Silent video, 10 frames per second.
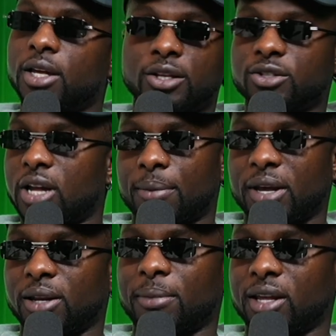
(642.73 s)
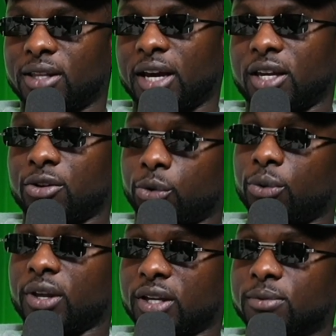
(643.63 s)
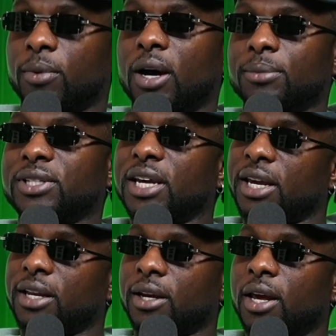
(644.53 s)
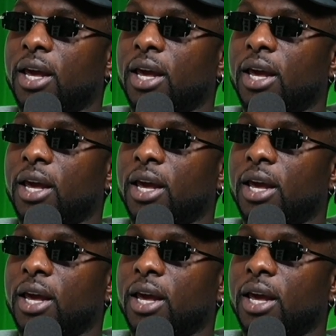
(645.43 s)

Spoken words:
There's not many men that can do this, but I'm saying